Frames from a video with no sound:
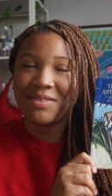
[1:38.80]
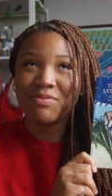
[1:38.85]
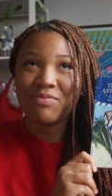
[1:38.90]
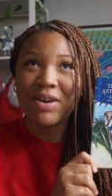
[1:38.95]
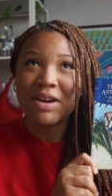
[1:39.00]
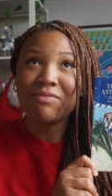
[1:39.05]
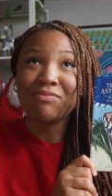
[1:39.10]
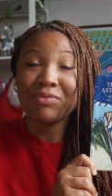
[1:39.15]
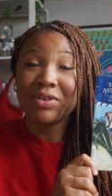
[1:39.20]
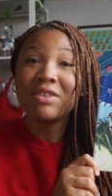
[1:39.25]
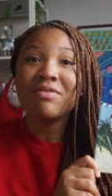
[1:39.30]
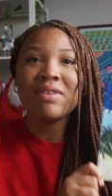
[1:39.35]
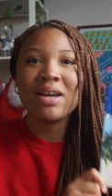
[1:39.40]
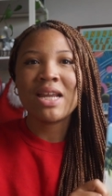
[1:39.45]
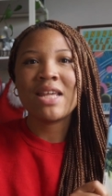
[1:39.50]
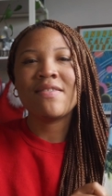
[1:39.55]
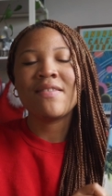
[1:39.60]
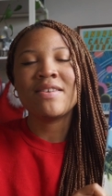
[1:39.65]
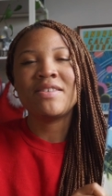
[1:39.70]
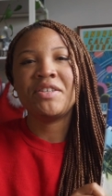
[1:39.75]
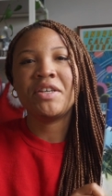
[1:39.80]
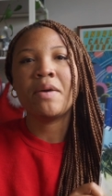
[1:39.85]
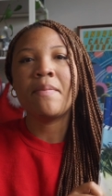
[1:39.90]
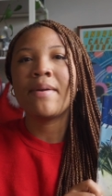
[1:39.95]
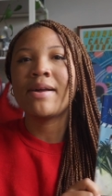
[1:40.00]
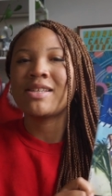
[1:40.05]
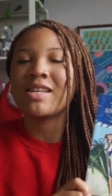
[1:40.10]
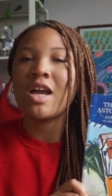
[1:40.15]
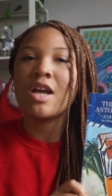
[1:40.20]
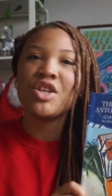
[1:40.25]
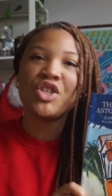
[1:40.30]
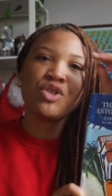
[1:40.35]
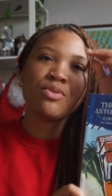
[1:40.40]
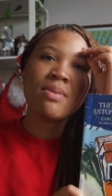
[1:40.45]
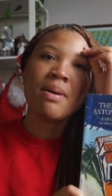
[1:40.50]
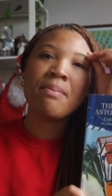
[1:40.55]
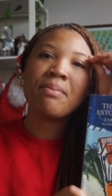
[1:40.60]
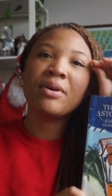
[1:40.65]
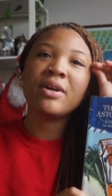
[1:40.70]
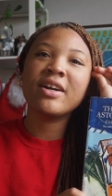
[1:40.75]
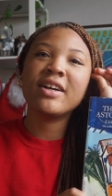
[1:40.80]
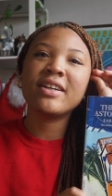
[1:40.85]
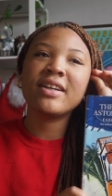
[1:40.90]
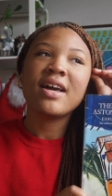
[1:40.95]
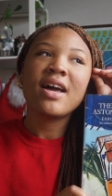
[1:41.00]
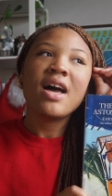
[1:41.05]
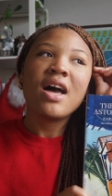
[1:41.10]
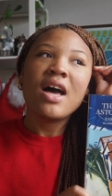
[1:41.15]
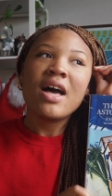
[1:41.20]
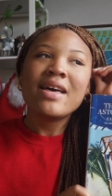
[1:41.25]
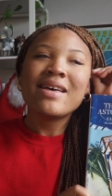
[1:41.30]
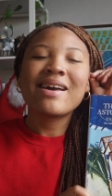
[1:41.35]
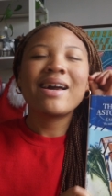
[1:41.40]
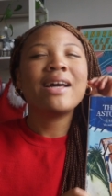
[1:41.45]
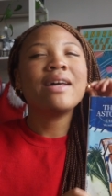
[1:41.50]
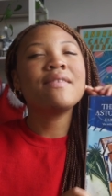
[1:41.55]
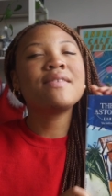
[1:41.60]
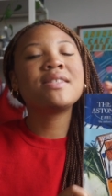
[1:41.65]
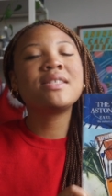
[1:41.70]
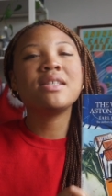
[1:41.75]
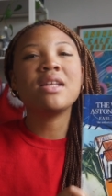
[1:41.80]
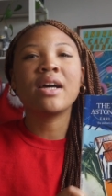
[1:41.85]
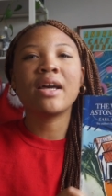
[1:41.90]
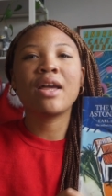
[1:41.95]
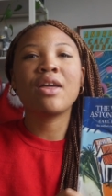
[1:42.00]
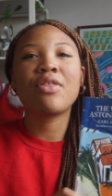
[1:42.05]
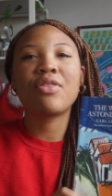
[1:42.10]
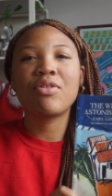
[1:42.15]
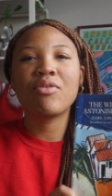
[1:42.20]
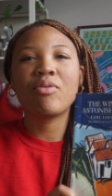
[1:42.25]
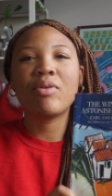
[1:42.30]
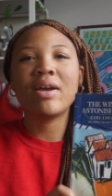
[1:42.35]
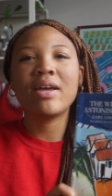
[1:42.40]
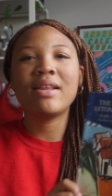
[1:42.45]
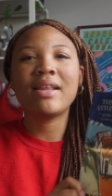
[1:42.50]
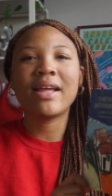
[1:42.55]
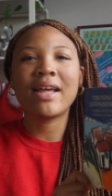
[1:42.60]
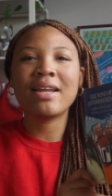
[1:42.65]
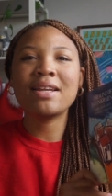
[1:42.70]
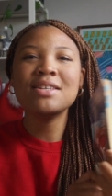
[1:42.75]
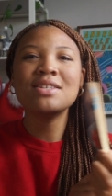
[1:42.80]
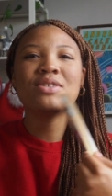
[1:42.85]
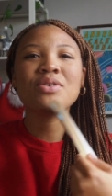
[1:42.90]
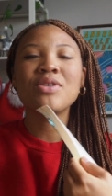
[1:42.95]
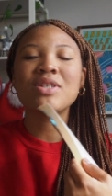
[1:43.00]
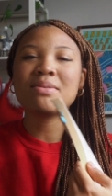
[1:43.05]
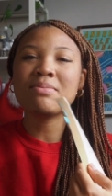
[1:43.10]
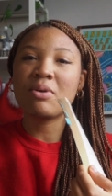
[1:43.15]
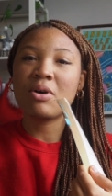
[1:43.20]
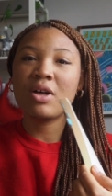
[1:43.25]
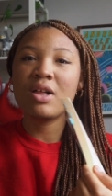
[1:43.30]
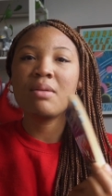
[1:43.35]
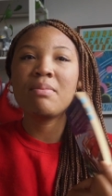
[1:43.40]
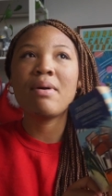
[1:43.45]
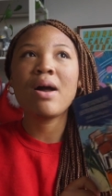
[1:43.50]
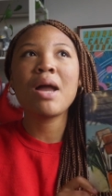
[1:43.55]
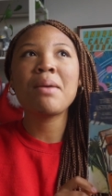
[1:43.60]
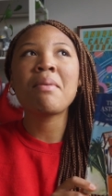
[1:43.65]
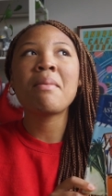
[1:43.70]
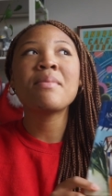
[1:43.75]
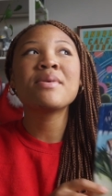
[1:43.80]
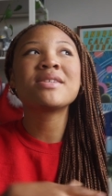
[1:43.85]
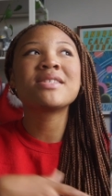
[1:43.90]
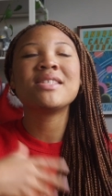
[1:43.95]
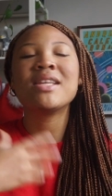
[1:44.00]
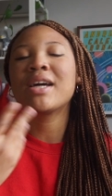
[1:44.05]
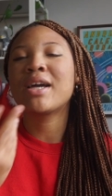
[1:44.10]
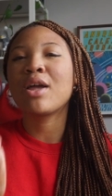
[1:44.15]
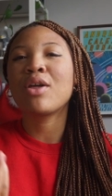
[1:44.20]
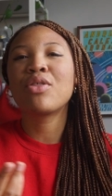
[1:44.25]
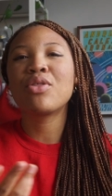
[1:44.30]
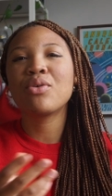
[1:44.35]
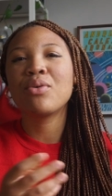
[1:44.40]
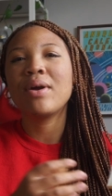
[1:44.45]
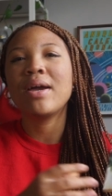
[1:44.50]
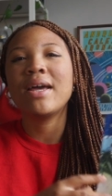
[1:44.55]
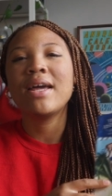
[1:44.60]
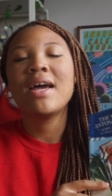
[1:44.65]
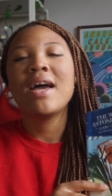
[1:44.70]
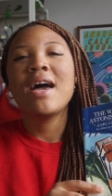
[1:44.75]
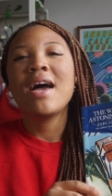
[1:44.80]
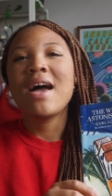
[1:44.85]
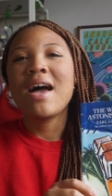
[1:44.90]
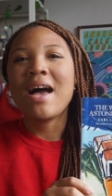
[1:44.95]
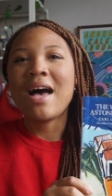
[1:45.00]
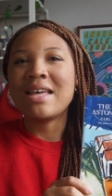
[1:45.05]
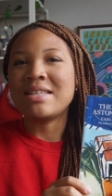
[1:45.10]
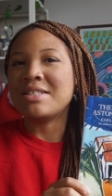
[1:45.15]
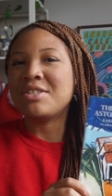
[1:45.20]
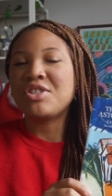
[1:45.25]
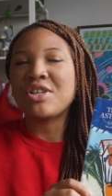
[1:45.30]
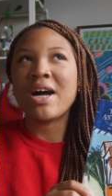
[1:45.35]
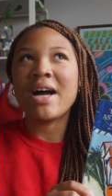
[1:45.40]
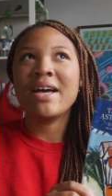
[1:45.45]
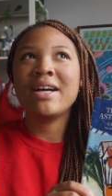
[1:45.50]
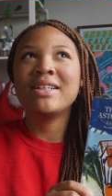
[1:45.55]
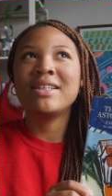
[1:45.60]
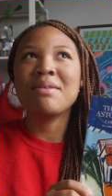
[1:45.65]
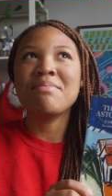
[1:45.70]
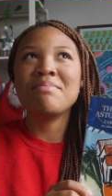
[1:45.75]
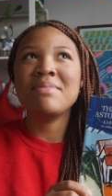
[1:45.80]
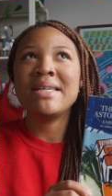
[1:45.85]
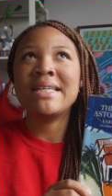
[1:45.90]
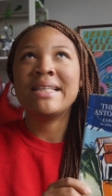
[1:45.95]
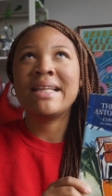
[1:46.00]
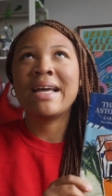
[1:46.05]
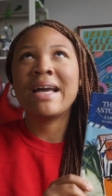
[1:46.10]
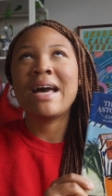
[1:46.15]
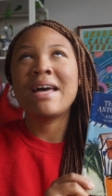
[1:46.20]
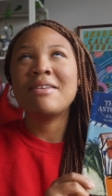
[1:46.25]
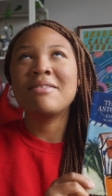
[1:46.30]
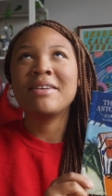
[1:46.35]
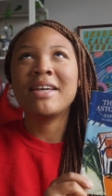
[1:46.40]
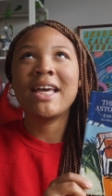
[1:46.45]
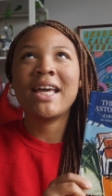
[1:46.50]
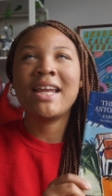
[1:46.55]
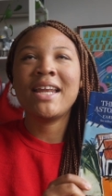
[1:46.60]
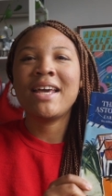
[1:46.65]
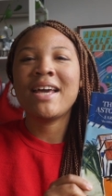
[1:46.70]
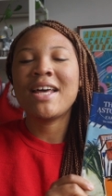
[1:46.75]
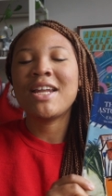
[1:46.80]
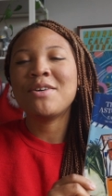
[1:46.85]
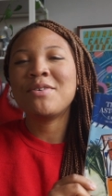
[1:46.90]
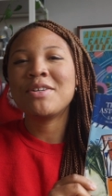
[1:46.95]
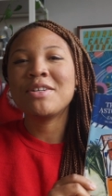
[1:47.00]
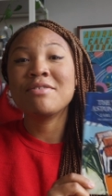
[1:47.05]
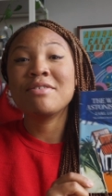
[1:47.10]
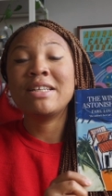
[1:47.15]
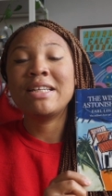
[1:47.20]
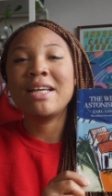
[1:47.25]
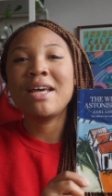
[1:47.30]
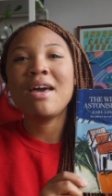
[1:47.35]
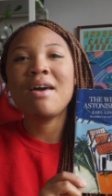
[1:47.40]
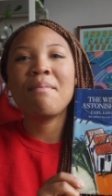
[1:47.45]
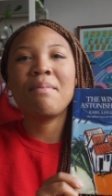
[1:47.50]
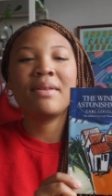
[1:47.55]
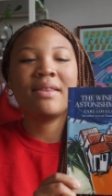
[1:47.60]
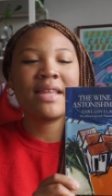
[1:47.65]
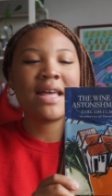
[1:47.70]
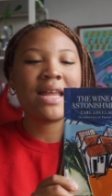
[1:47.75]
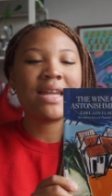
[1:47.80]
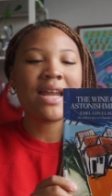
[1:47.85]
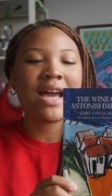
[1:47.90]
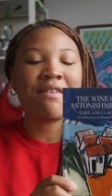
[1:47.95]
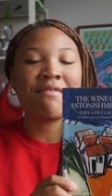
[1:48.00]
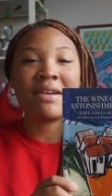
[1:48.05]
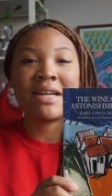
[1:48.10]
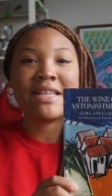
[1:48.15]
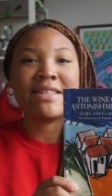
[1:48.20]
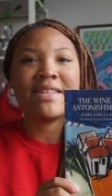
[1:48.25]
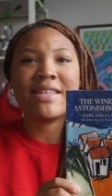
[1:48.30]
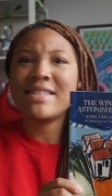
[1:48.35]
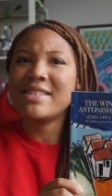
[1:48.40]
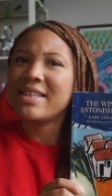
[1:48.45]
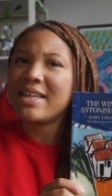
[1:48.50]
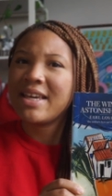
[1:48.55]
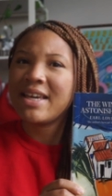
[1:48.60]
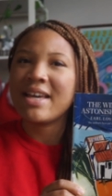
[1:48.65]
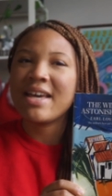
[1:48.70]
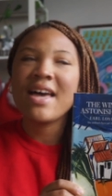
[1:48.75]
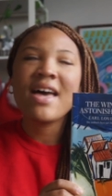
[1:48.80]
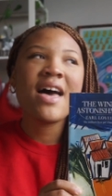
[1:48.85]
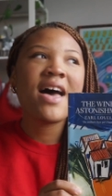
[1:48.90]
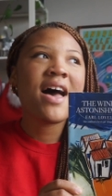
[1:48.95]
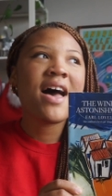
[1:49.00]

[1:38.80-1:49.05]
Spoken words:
reread it this year because I just remembered kind of slugging through it. Like, and it's so small, but I remember slugging through it as a child and being like, I don't get it, I don't want to read it. But then I read it this year